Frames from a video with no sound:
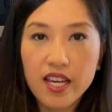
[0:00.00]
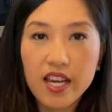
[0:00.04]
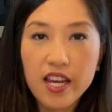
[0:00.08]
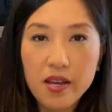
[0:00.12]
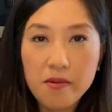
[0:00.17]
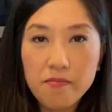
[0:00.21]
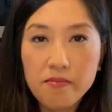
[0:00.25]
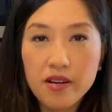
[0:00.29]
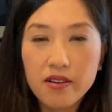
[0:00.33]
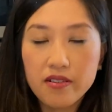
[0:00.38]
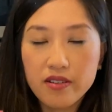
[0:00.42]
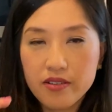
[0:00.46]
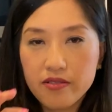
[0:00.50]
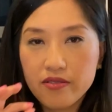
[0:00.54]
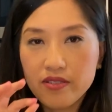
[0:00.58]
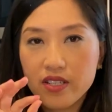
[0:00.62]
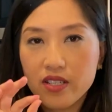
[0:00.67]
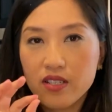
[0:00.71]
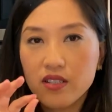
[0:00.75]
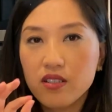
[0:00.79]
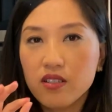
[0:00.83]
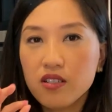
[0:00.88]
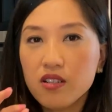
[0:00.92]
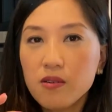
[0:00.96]
it came out, it
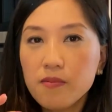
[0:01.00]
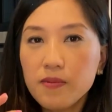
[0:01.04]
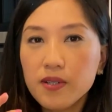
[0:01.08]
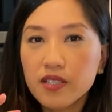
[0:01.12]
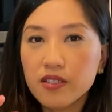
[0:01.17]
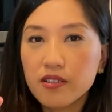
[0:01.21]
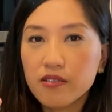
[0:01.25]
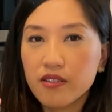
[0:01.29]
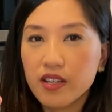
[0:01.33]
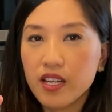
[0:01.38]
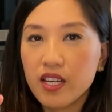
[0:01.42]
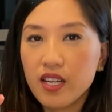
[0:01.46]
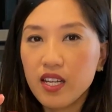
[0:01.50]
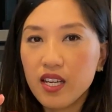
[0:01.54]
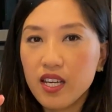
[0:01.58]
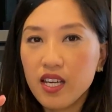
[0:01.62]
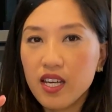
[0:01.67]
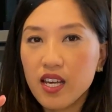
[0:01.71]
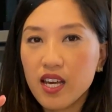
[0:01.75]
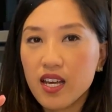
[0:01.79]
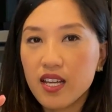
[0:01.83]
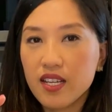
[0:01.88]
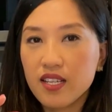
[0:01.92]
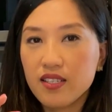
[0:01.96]
was a little bit
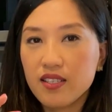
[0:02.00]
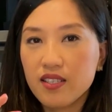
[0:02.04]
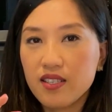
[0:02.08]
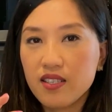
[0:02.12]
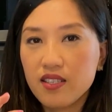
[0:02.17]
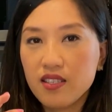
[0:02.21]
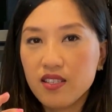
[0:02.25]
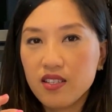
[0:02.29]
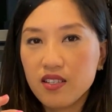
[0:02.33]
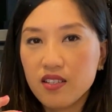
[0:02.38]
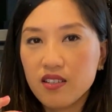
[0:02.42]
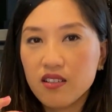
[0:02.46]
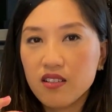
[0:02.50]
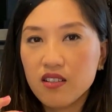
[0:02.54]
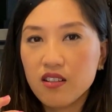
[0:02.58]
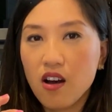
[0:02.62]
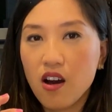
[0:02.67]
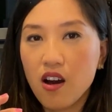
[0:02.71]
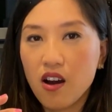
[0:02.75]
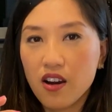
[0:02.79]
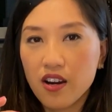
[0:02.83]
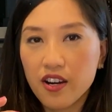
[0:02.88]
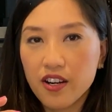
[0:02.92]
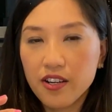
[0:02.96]
grainy and still
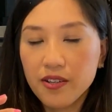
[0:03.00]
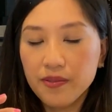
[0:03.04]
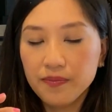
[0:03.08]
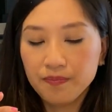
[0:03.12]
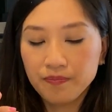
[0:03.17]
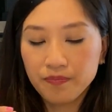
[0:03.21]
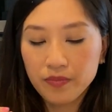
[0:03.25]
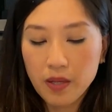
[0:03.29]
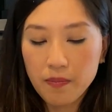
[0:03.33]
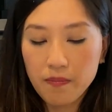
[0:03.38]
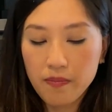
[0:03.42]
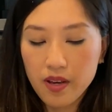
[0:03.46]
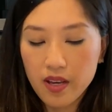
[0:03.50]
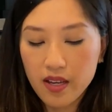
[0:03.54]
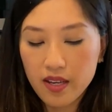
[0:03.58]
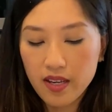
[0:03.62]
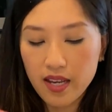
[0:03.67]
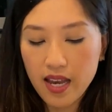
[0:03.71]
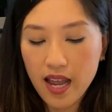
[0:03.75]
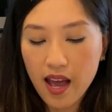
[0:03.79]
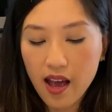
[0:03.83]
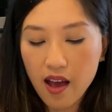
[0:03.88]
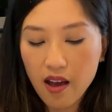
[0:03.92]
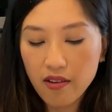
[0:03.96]
hard, but
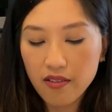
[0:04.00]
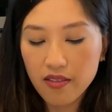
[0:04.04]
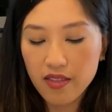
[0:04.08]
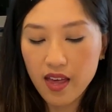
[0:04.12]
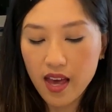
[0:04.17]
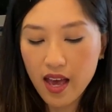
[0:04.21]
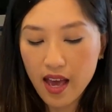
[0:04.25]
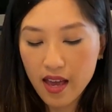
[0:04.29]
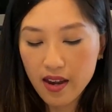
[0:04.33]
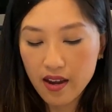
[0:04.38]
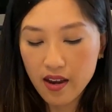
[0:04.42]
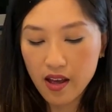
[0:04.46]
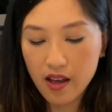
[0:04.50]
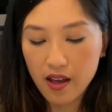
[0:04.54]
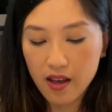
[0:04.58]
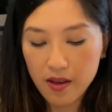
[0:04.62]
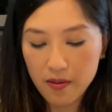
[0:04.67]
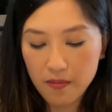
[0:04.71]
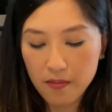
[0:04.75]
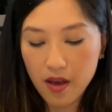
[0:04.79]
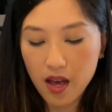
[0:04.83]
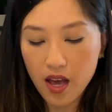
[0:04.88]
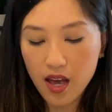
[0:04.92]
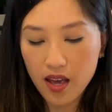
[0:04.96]
now that
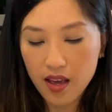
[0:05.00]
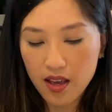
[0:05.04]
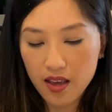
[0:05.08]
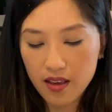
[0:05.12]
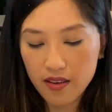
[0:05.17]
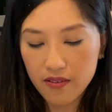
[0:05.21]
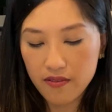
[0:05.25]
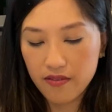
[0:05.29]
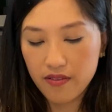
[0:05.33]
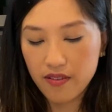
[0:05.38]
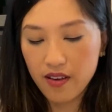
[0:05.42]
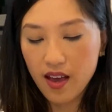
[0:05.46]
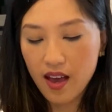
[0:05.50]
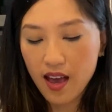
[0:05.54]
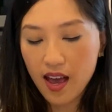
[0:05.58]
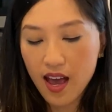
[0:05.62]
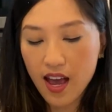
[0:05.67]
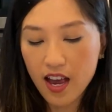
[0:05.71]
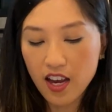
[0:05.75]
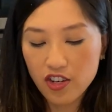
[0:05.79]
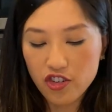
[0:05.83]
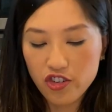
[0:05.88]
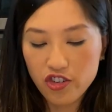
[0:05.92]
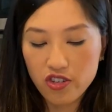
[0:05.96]
I've
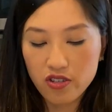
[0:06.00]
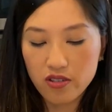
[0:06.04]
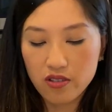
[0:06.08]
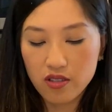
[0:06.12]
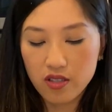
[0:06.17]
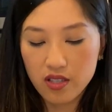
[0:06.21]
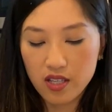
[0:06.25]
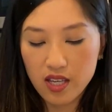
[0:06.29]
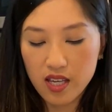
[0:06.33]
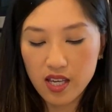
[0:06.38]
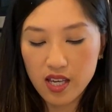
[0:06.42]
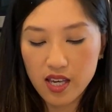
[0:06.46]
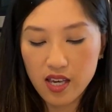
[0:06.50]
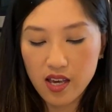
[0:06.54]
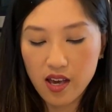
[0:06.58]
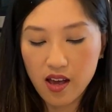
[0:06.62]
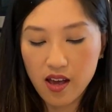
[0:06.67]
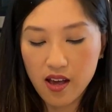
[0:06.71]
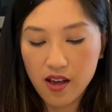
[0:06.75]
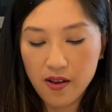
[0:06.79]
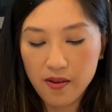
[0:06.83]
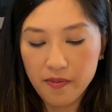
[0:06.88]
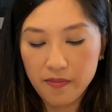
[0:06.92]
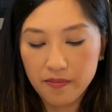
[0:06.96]
actually
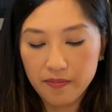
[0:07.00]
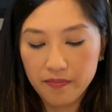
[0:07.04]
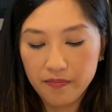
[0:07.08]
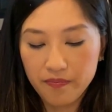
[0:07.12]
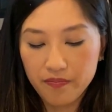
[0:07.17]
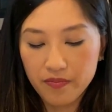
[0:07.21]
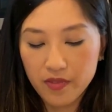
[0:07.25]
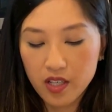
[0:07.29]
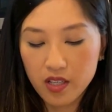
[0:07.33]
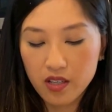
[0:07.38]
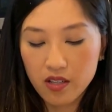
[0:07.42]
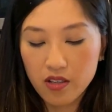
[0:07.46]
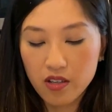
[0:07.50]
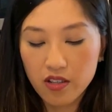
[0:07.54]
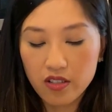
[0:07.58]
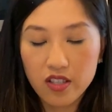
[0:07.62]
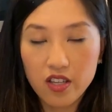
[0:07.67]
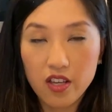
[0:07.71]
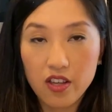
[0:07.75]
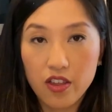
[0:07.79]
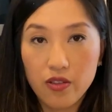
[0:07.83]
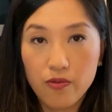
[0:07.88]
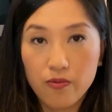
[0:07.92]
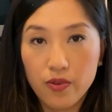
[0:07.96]

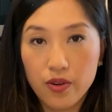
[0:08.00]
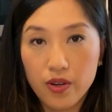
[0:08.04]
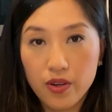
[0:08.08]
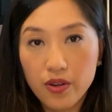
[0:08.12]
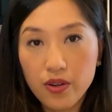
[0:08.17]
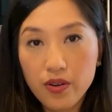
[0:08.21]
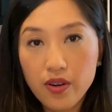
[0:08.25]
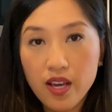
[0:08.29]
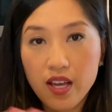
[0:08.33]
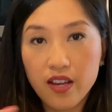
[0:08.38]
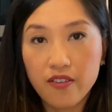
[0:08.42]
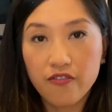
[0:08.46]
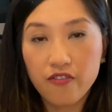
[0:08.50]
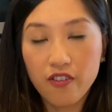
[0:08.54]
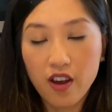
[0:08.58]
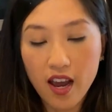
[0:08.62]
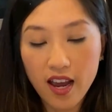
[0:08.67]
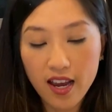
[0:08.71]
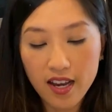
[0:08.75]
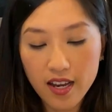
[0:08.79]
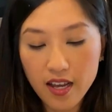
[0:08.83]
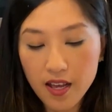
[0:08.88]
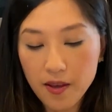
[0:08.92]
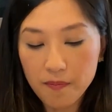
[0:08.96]
cooked it through and
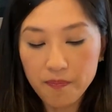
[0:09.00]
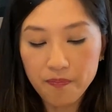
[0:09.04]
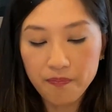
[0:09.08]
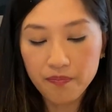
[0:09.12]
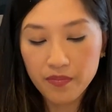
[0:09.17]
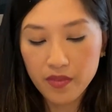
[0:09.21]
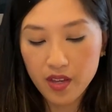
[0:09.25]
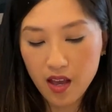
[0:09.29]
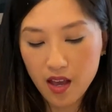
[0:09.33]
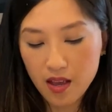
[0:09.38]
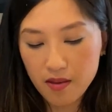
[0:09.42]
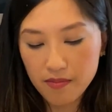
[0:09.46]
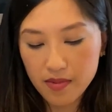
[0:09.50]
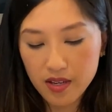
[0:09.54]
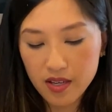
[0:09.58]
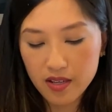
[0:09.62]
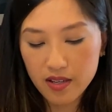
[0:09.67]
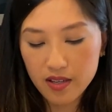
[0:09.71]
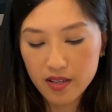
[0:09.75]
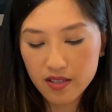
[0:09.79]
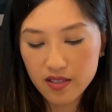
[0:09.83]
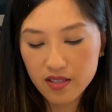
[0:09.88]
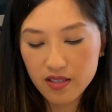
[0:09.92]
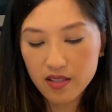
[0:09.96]
fried it, I mean,
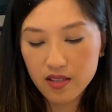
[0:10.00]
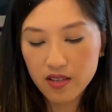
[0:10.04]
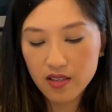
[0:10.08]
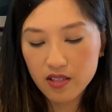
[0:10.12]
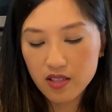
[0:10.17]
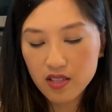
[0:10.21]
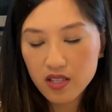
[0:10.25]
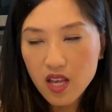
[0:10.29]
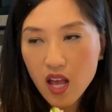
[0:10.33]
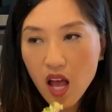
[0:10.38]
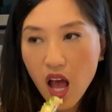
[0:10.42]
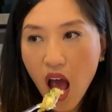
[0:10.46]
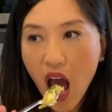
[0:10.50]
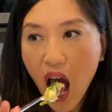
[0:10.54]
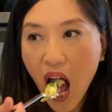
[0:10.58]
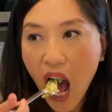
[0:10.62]
it's